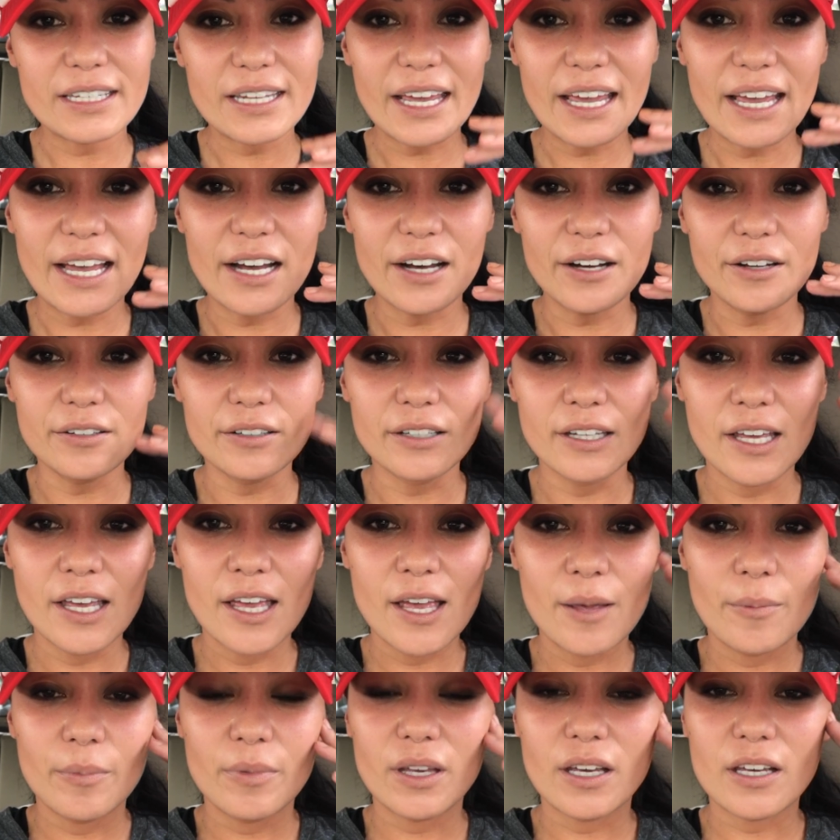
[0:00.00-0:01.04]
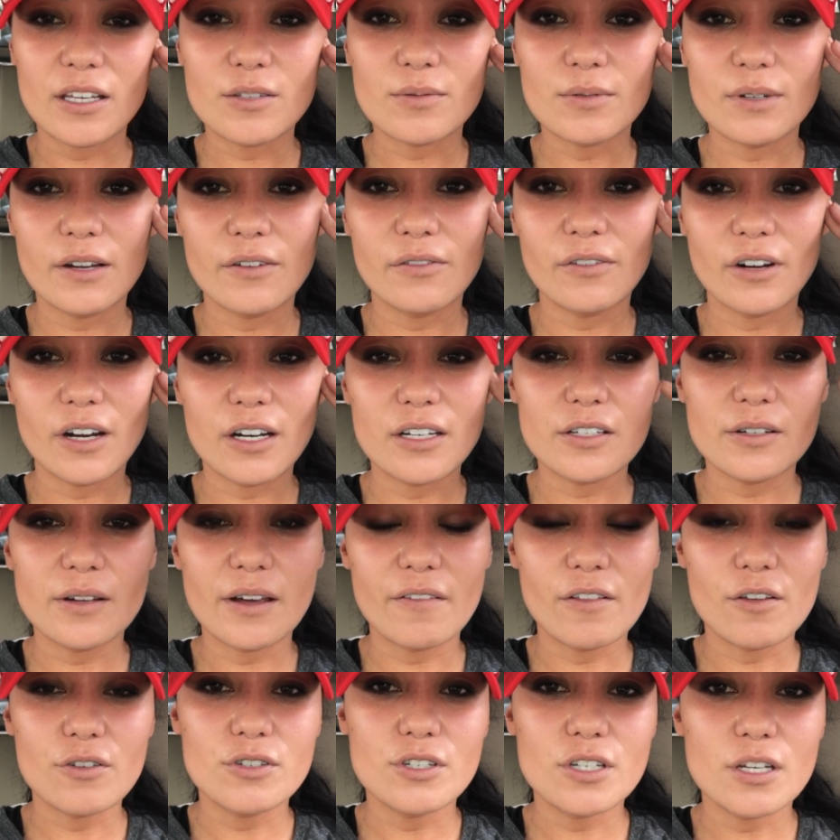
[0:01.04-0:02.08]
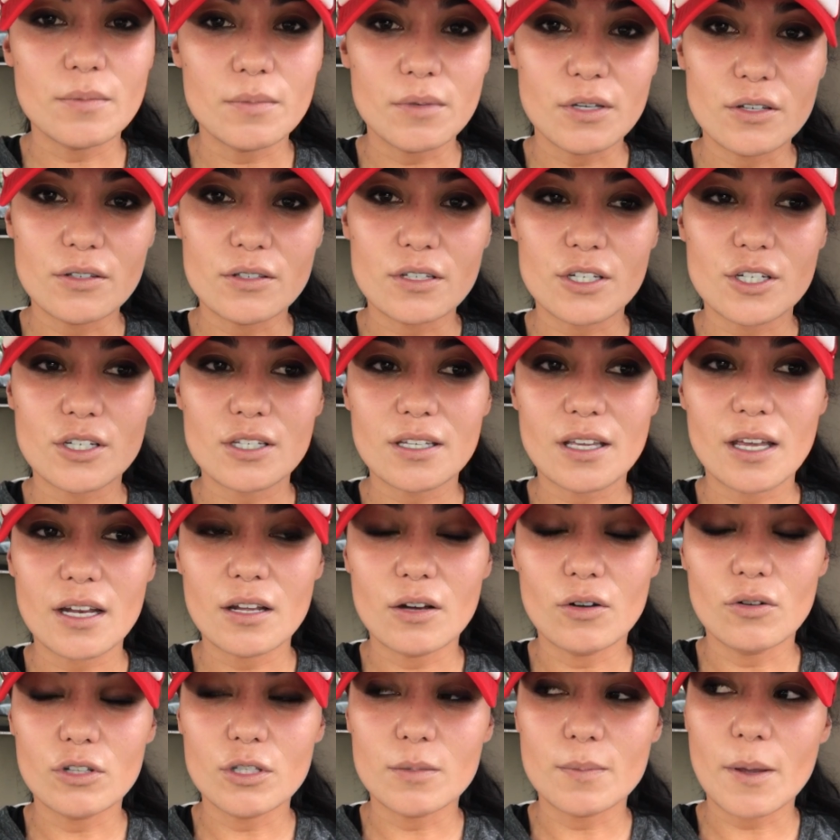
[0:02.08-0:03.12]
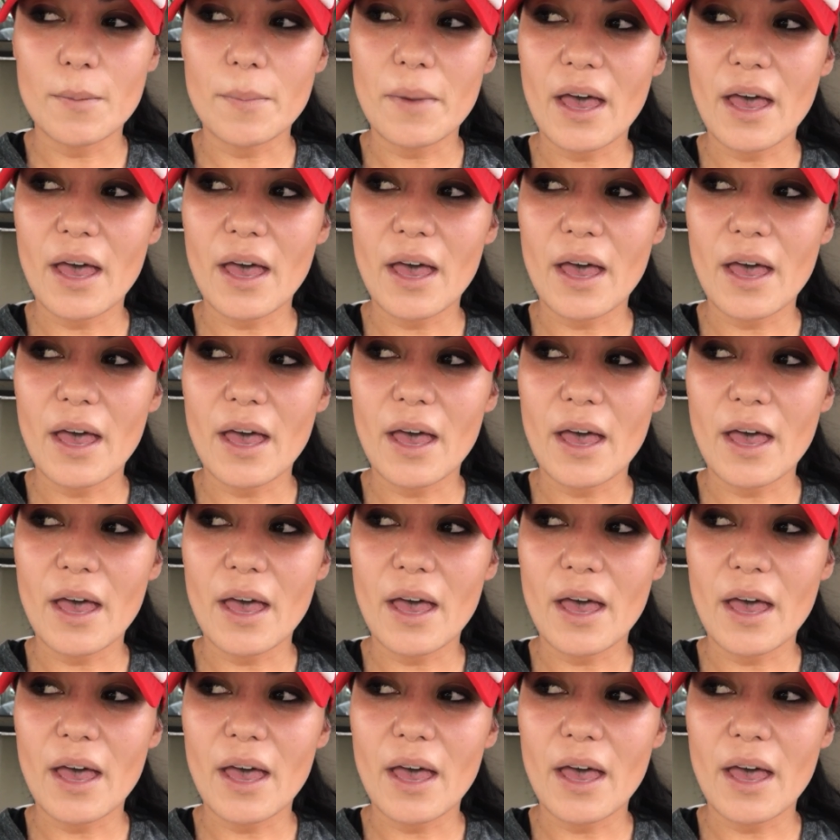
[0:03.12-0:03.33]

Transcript: down, because whenever I do have those cheat meals, it just kinda holds me